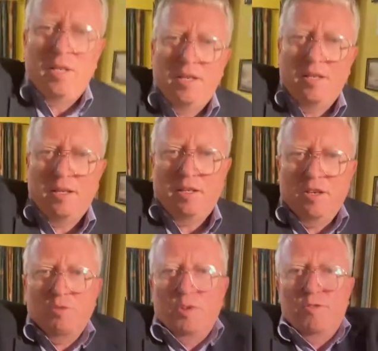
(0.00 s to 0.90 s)
And there
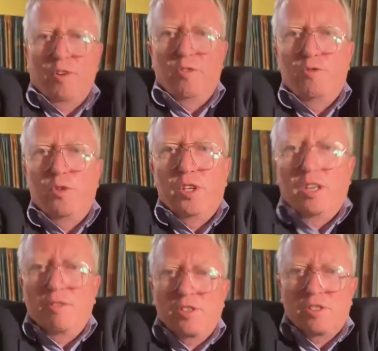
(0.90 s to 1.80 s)
goes my phone
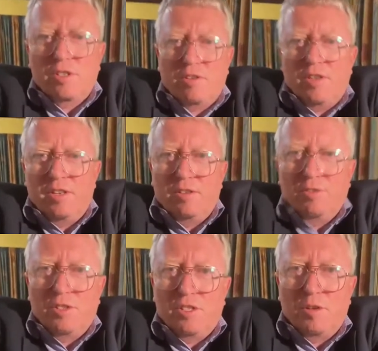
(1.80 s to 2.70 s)
falling over. Sorry,
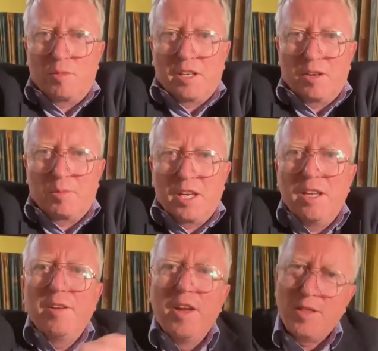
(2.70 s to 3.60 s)
I'll just set it back up
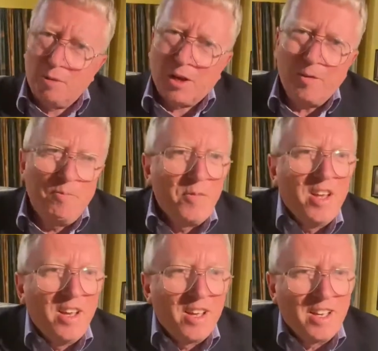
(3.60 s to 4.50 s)
again. There we go.
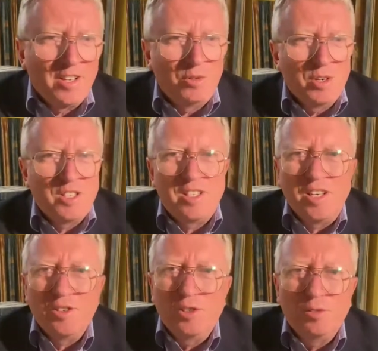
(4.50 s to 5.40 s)
Always a
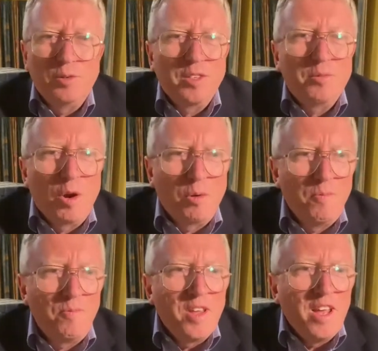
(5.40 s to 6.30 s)
technical problem.